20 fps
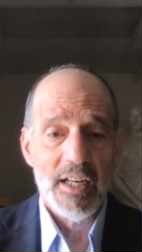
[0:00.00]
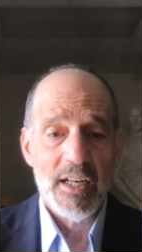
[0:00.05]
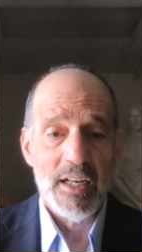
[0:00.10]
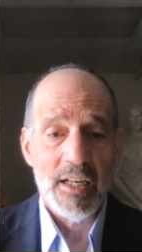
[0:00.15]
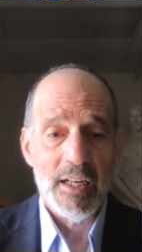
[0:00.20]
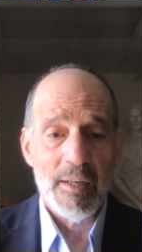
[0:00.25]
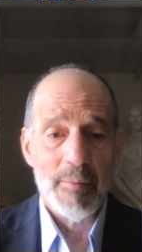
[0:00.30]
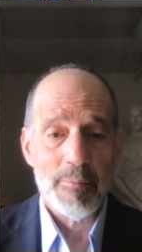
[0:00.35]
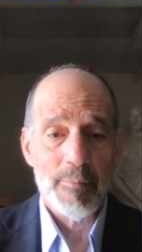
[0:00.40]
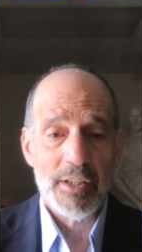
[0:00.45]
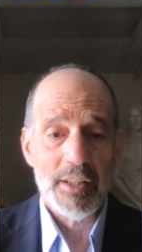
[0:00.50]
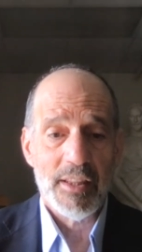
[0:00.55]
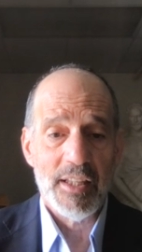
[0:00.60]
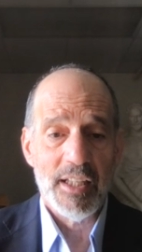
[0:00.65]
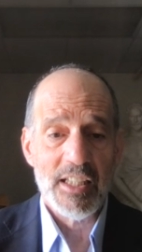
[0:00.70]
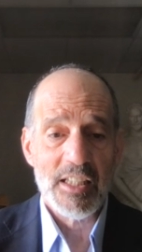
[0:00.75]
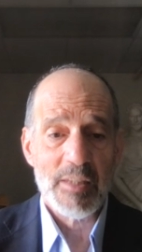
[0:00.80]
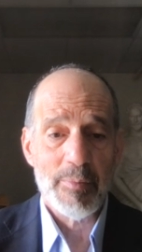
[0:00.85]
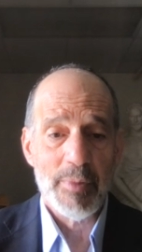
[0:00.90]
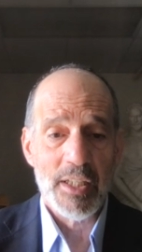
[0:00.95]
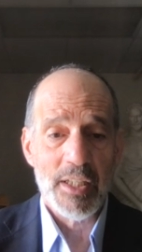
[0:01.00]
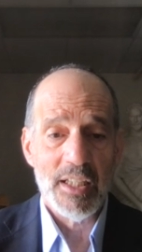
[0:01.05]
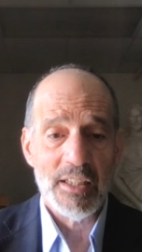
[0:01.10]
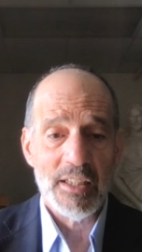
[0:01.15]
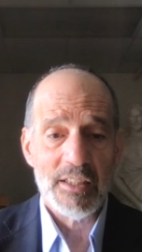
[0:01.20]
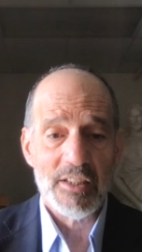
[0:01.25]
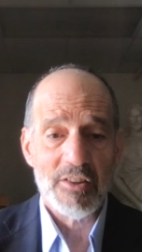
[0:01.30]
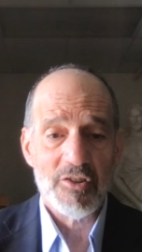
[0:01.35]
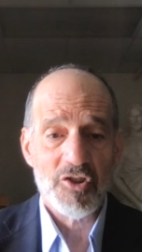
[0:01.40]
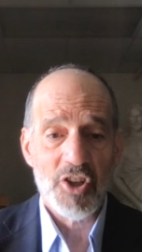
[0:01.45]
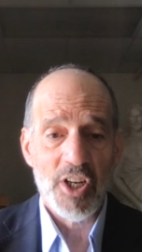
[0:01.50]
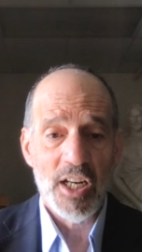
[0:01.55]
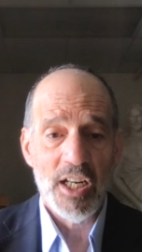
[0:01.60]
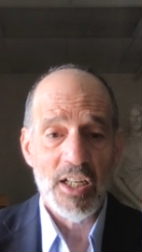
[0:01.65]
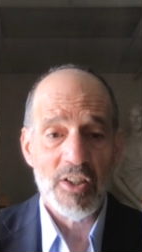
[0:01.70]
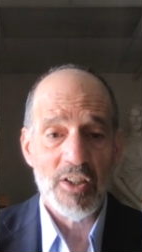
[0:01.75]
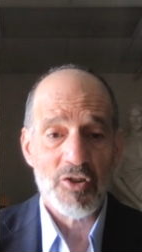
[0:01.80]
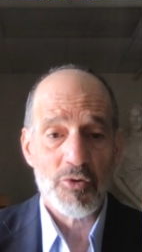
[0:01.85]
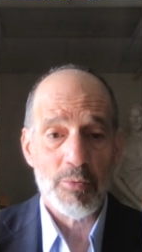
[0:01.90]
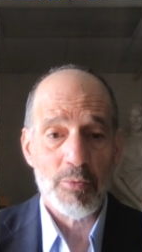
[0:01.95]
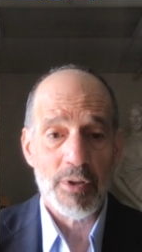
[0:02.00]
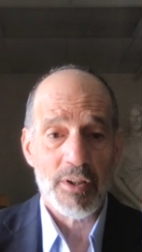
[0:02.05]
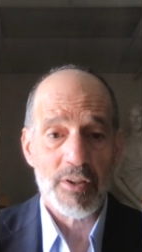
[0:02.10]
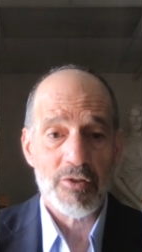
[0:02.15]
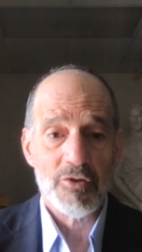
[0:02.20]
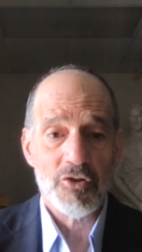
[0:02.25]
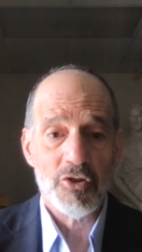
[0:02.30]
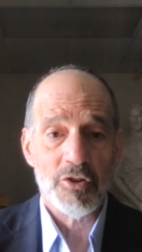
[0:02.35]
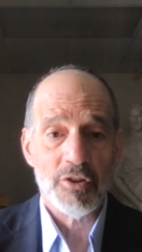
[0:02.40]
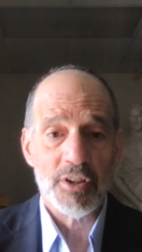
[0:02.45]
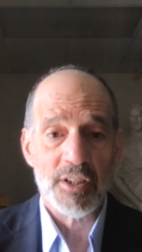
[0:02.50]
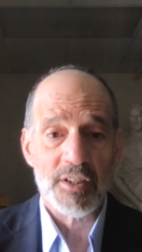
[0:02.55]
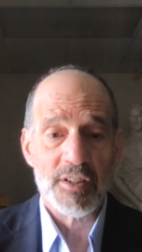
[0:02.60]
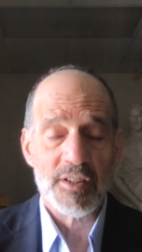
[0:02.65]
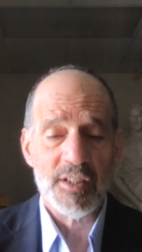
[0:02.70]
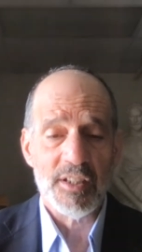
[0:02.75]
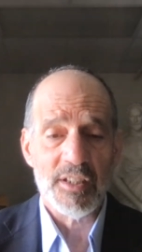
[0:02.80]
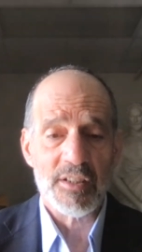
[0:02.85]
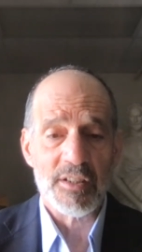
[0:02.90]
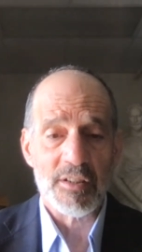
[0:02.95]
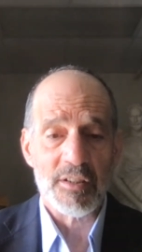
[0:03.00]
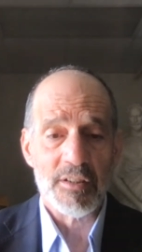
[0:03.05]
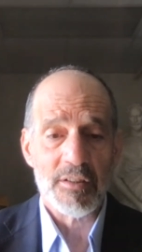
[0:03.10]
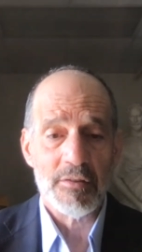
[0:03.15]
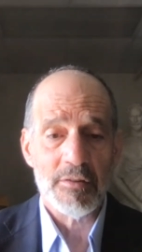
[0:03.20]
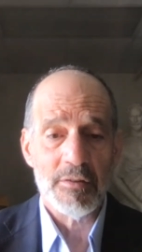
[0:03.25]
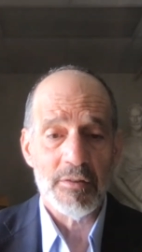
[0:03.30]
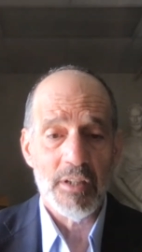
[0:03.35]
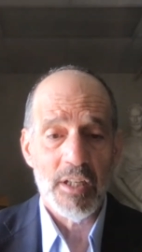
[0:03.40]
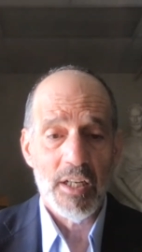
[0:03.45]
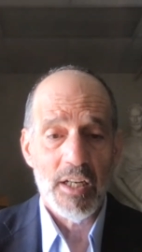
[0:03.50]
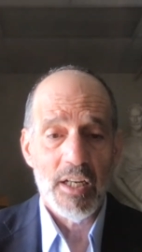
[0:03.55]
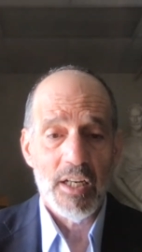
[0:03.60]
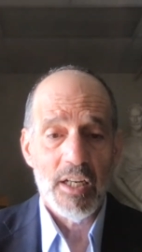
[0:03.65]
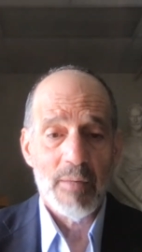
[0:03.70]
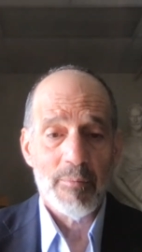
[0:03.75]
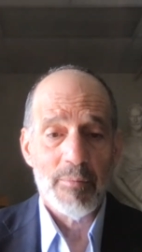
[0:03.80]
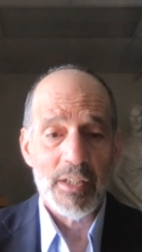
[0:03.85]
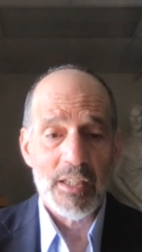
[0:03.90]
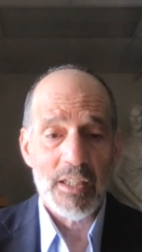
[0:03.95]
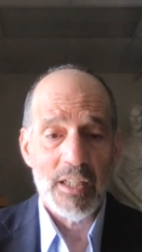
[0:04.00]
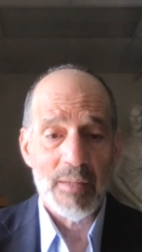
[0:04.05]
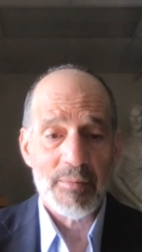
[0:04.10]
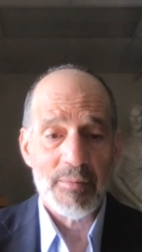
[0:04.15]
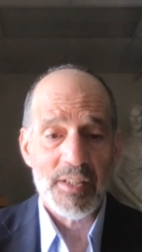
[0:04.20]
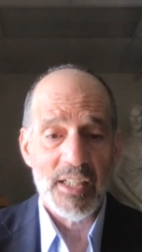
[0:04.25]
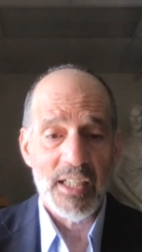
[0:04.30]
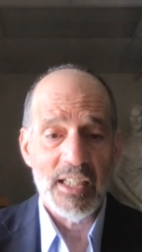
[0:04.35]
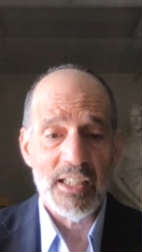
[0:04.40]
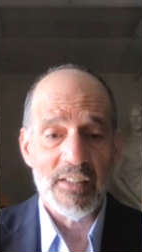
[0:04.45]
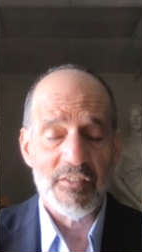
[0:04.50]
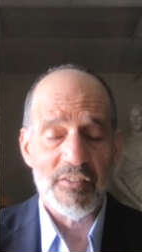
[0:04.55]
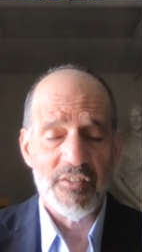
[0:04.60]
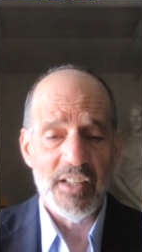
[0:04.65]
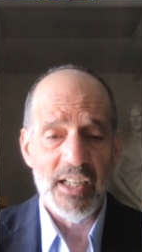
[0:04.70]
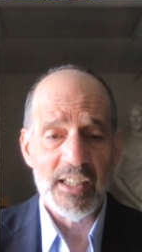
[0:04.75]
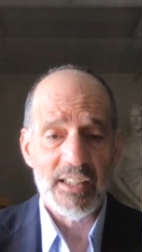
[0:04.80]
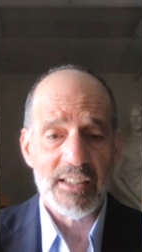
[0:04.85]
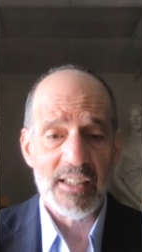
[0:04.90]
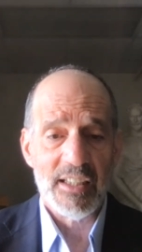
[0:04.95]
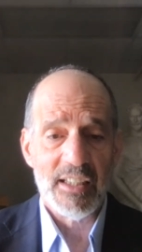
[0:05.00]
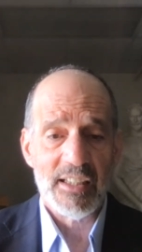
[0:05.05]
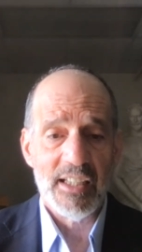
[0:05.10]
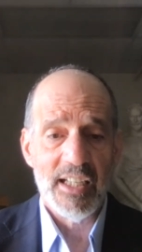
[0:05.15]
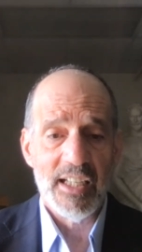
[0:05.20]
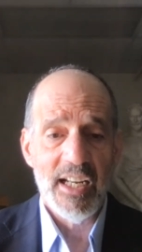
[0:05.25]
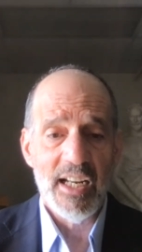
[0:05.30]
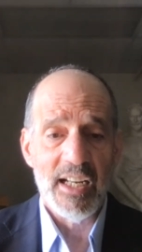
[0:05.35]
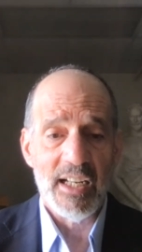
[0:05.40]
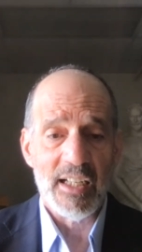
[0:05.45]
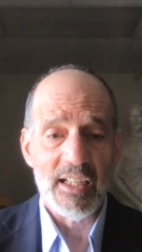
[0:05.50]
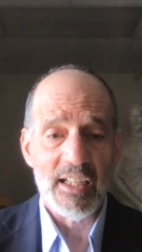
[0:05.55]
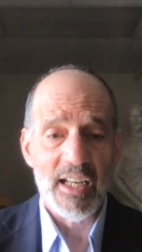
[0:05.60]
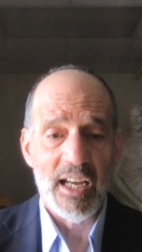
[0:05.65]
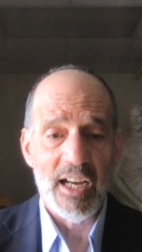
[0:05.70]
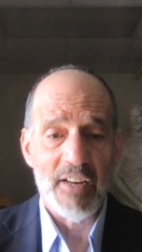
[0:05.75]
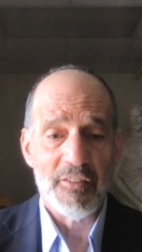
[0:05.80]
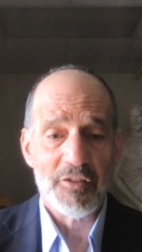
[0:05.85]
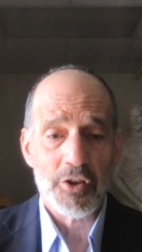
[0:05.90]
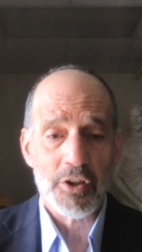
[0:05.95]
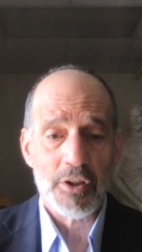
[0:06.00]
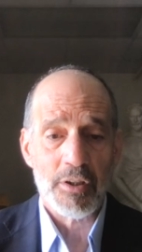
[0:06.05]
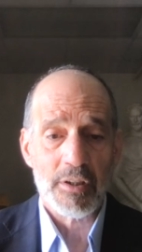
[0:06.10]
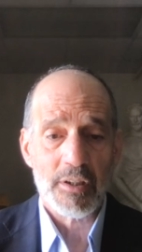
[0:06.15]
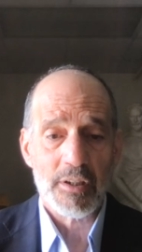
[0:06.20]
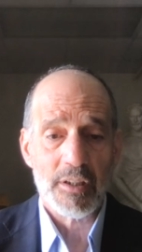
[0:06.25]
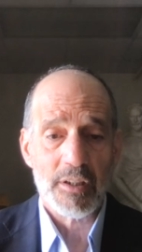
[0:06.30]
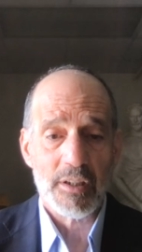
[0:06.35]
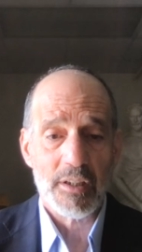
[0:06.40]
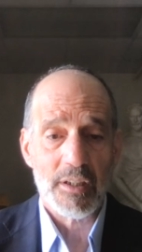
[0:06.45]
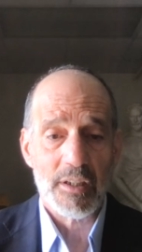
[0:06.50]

But things begin to change with Julius Caesar, who becomes, in effect, a king after